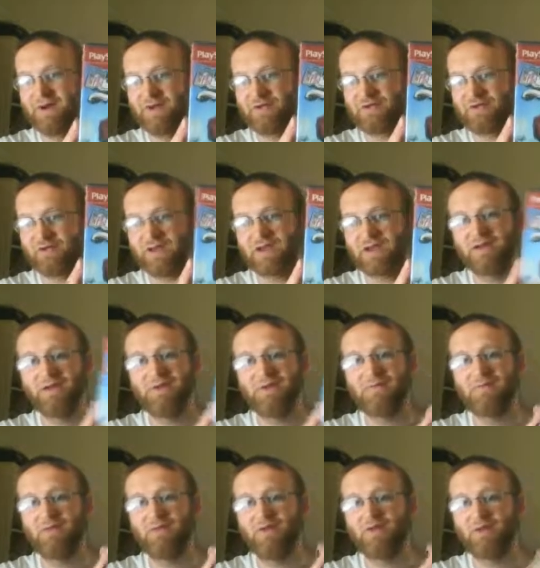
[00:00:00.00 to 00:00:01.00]
Street,
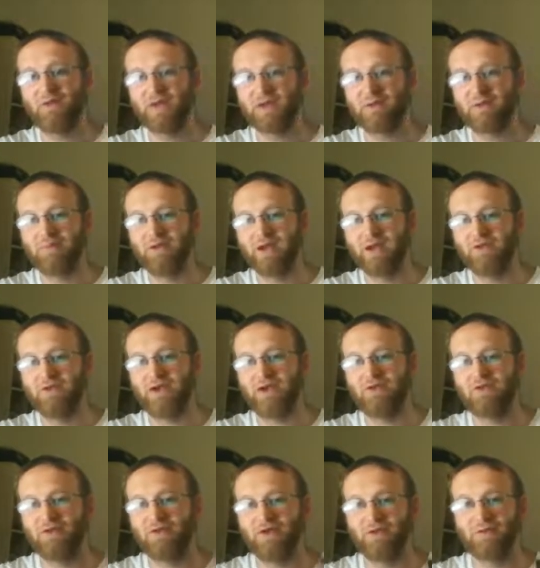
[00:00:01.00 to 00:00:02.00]
this one on the
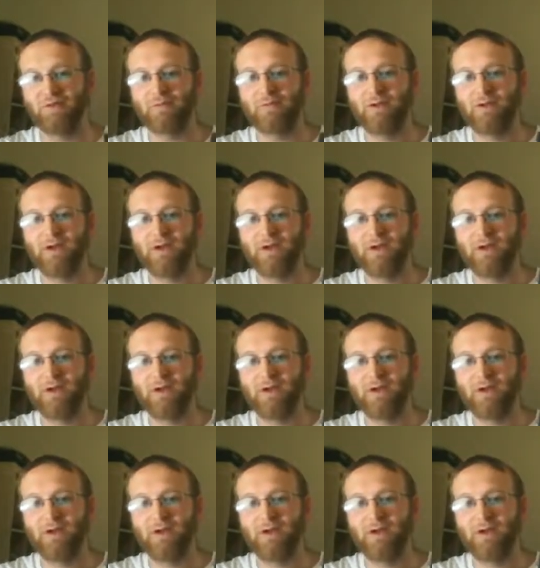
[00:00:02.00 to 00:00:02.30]
PlayStation 2.